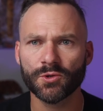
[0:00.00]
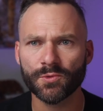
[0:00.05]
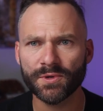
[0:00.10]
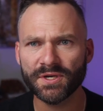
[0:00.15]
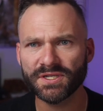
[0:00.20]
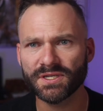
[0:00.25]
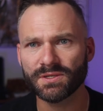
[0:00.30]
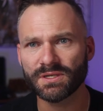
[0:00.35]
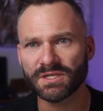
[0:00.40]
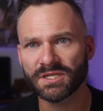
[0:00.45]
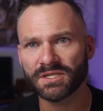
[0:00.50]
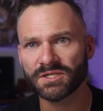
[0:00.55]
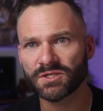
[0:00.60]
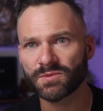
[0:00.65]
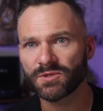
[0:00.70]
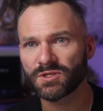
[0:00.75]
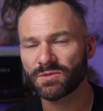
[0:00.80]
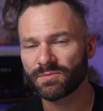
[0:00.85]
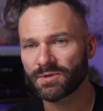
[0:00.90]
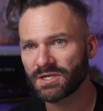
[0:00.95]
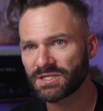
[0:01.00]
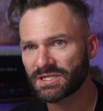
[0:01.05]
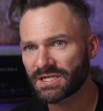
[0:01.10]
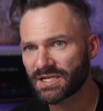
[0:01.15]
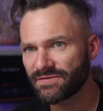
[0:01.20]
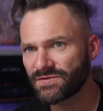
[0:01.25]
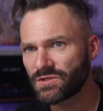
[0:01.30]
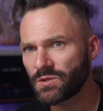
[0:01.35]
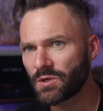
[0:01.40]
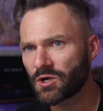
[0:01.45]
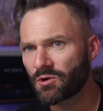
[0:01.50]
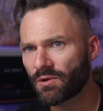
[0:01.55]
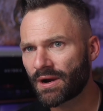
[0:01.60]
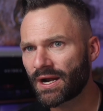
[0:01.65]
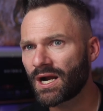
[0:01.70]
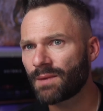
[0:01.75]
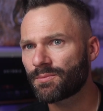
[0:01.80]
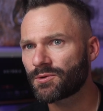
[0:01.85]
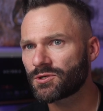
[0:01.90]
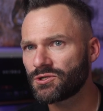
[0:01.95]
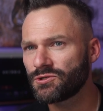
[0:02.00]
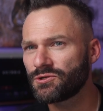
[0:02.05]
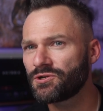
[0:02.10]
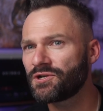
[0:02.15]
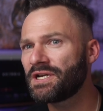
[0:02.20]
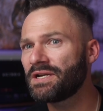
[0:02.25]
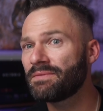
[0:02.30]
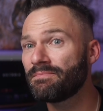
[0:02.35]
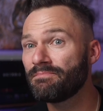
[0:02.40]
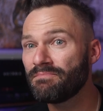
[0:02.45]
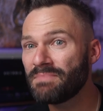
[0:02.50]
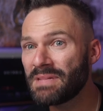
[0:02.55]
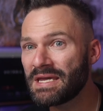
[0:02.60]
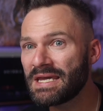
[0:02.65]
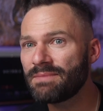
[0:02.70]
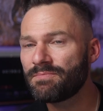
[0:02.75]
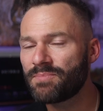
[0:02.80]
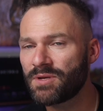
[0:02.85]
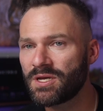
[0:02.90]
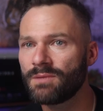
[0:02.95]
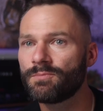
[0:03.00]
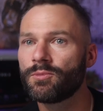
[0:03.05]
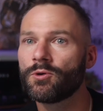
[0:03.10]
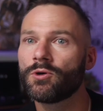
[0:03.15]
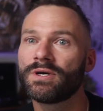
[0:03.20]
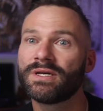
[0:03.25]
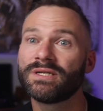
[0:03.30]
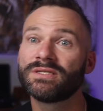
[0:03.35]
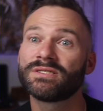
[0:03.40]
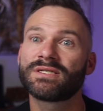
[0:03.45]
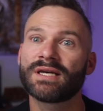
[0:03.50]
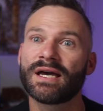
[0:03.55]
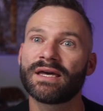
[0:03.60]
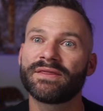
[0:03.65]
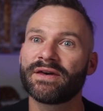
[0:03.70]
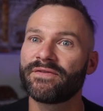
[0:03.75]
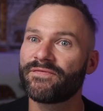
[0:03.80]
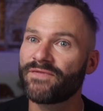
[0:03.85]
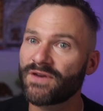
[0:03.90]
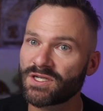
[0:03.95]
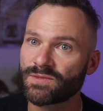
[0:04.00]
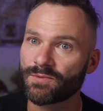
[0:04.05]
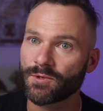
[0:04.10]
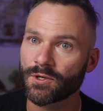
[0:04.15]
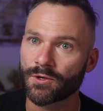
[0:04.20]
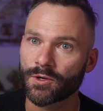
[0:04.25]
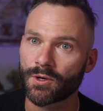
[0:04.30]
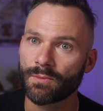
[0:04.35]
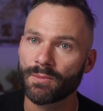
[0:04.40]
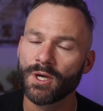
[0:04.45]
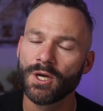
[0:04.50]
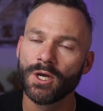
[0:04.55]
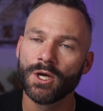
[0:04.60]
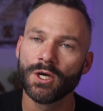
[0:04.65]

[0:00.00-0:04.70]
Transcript: And the reason is because it gives you a great opportunity to meet people inside that Facebook group.